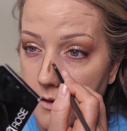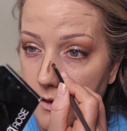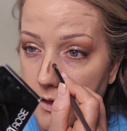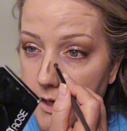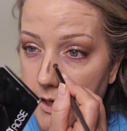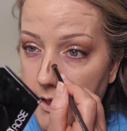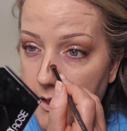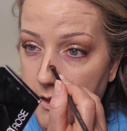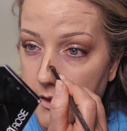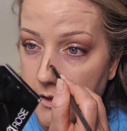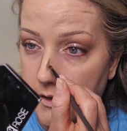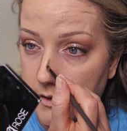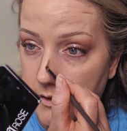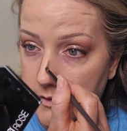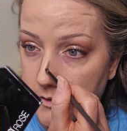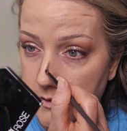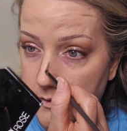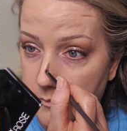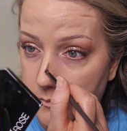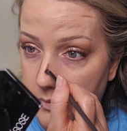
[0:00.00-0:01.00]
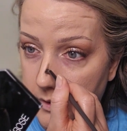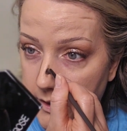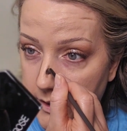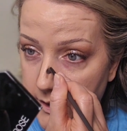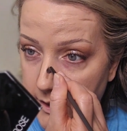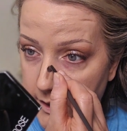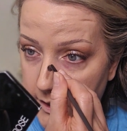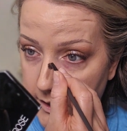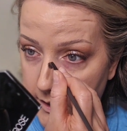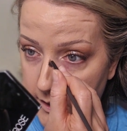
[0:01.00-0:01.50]
and
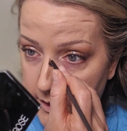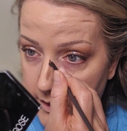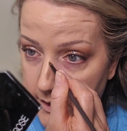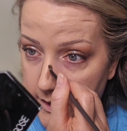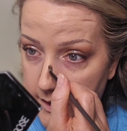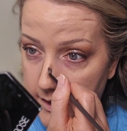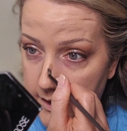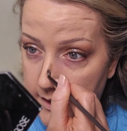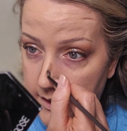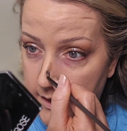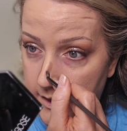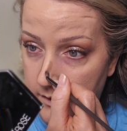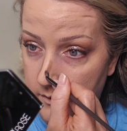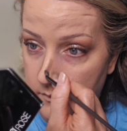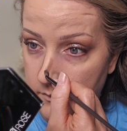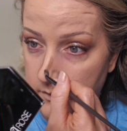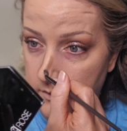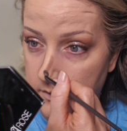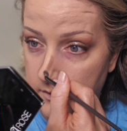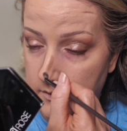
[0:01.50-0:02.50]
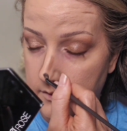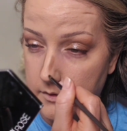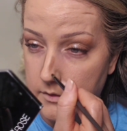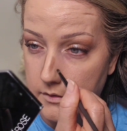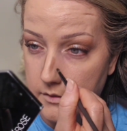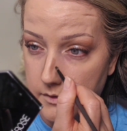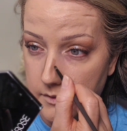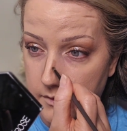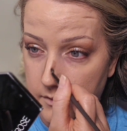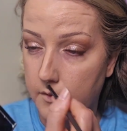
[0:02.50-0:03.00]
blending that out.
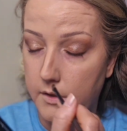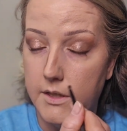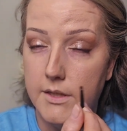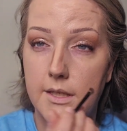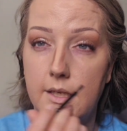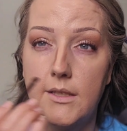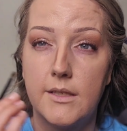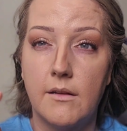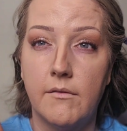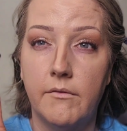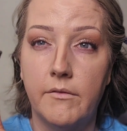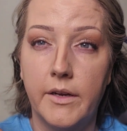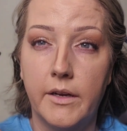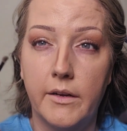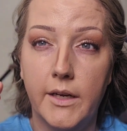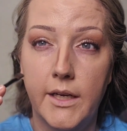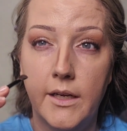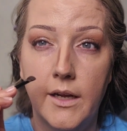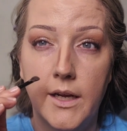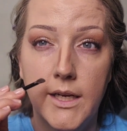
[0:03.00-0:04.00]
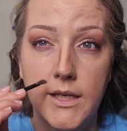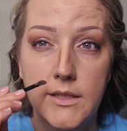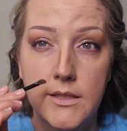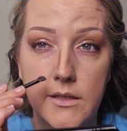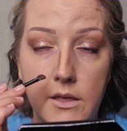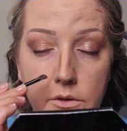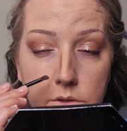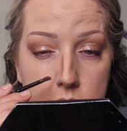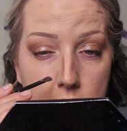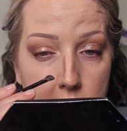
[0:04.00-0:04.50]
This is a very nice
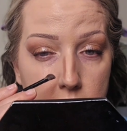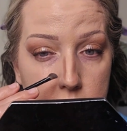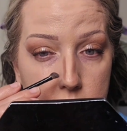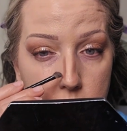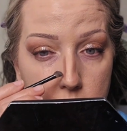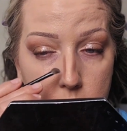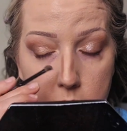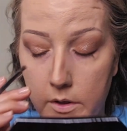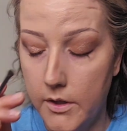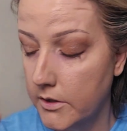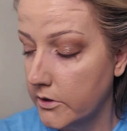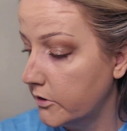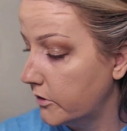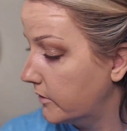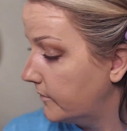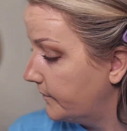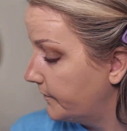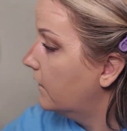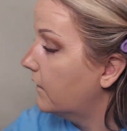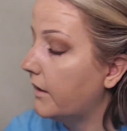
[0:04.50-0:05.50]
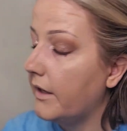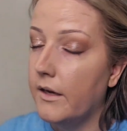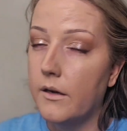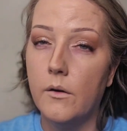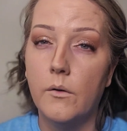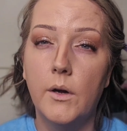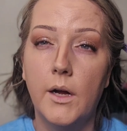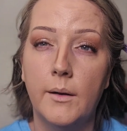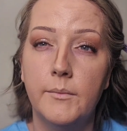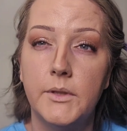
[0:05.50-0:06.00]
nose contour brush.
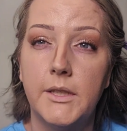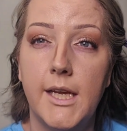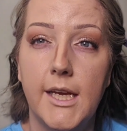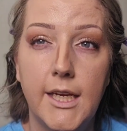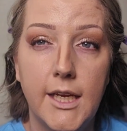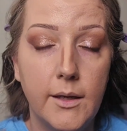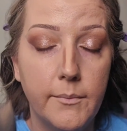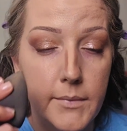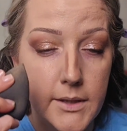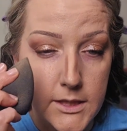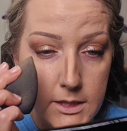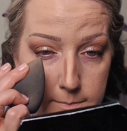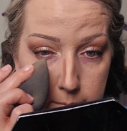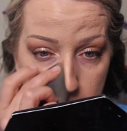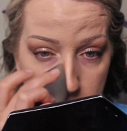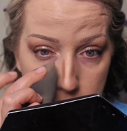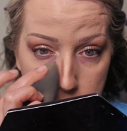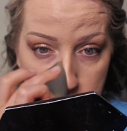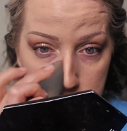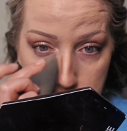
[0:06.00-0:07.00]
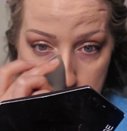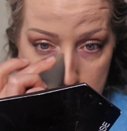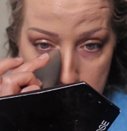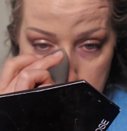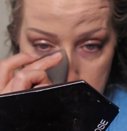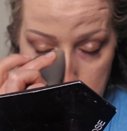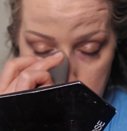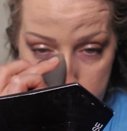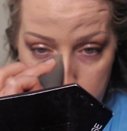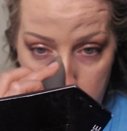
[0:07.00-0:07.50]
Now I'm taking my sponge and
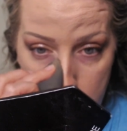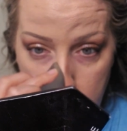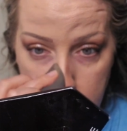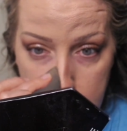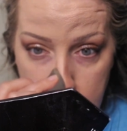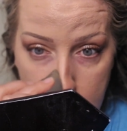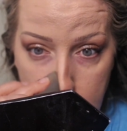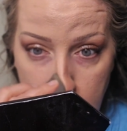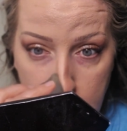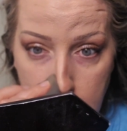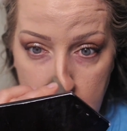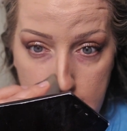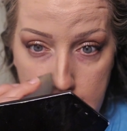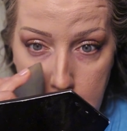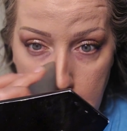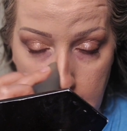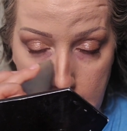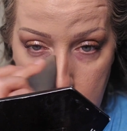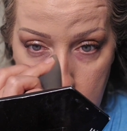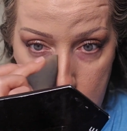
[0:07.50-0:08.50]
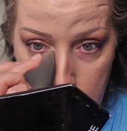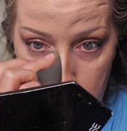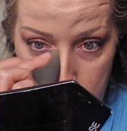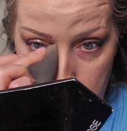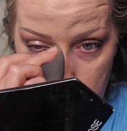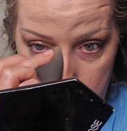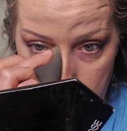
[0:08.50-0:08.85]
just pressing this in.